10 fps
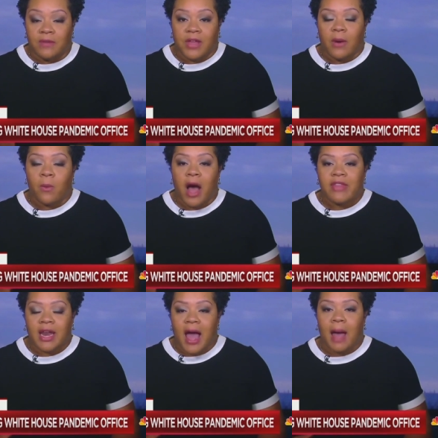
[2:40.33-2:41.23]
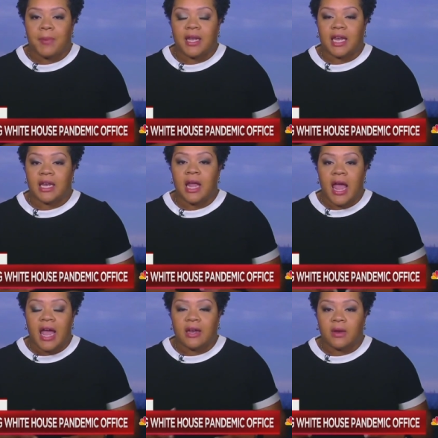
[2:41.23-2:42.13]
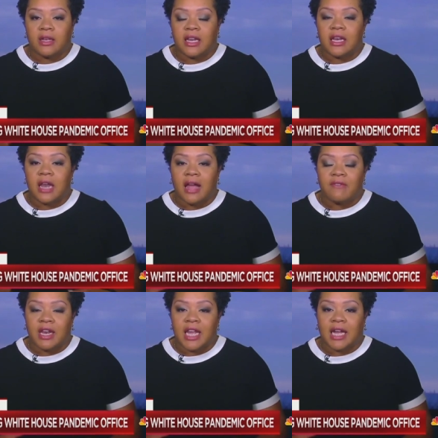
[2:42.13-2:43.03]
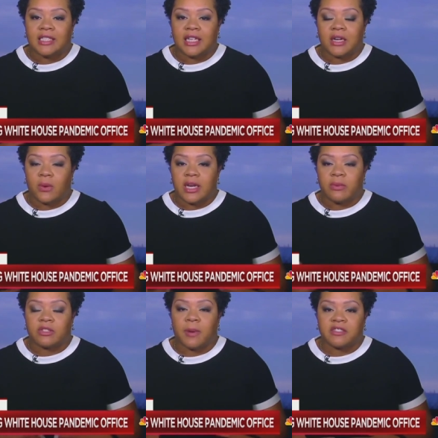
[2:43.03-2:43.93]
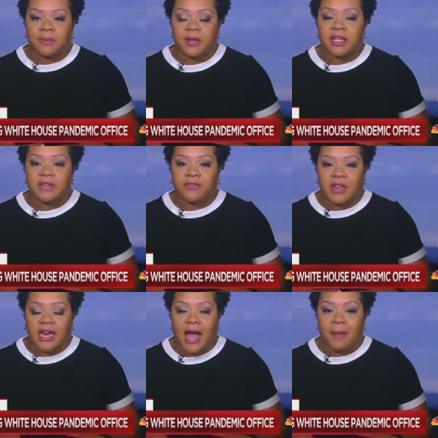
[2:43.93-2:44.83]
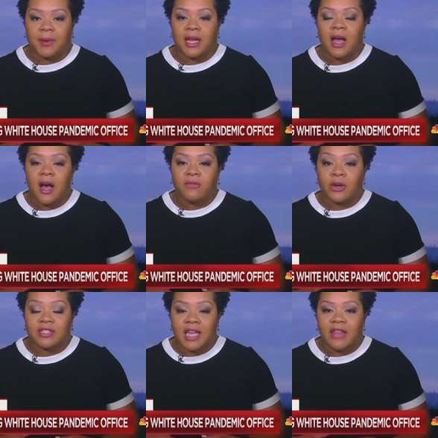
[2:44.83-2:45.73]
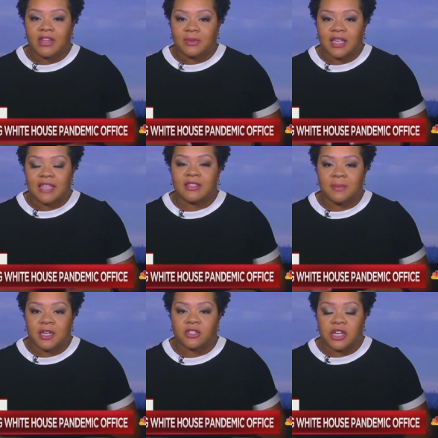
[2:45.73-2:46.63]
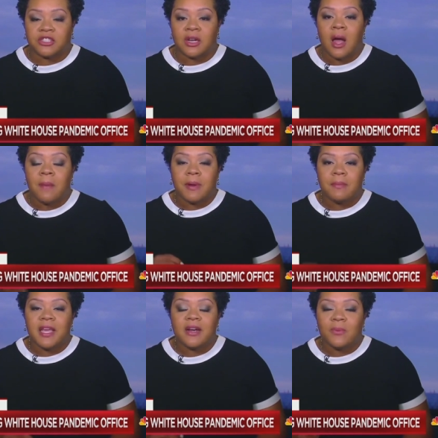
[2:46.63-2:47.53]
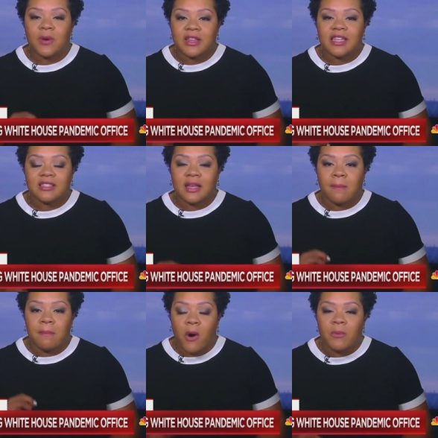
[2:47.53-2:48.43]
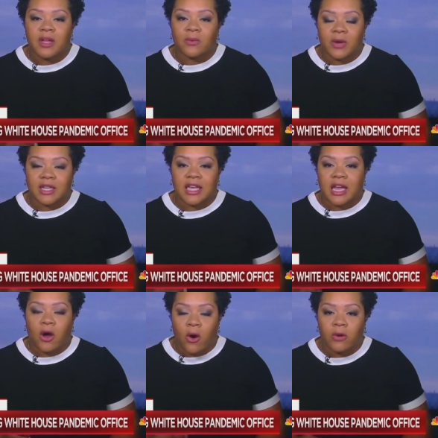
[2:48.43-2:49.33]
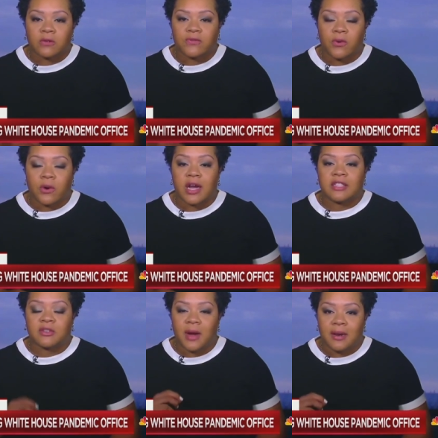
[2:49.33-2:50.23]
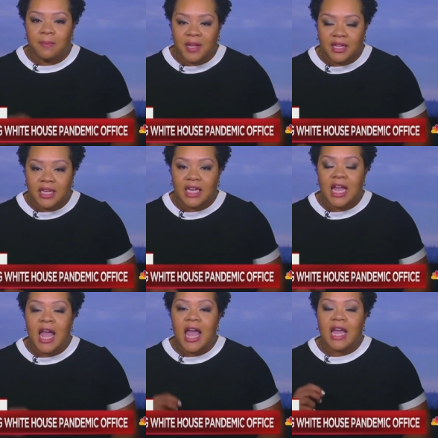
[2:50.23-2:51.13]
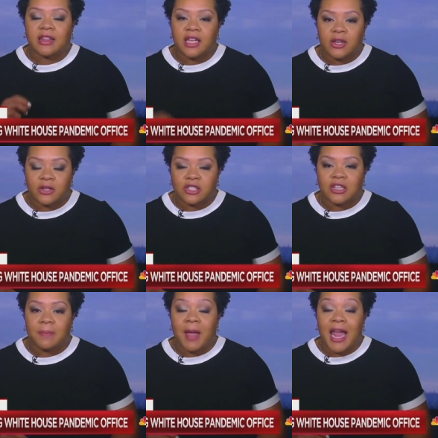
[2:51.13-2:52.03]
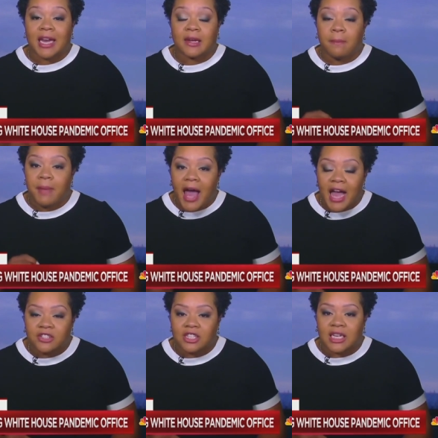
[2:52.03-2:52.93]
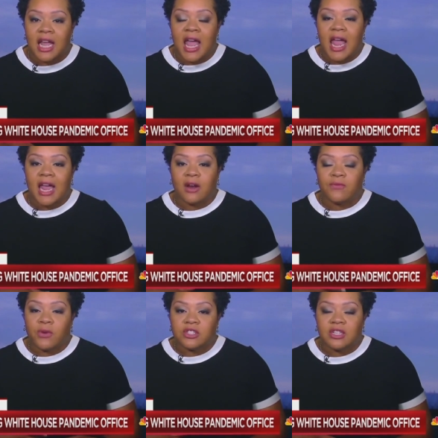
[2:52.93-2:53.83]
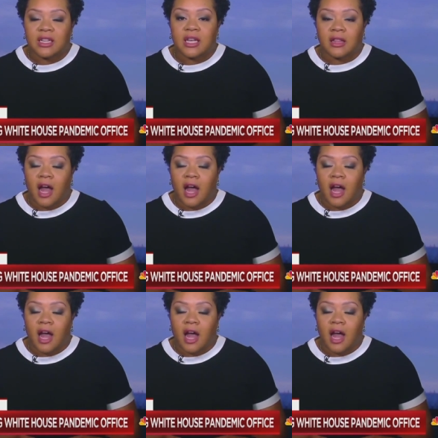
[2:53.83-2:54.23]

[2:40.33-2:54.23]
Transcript: if that, why that happened and, and didn't have any idea or any responsibility for that happening. Of course, again, this was his administration. But Mika, what this moment really calls for is credibility and leadership and compassion. And unfortunately, a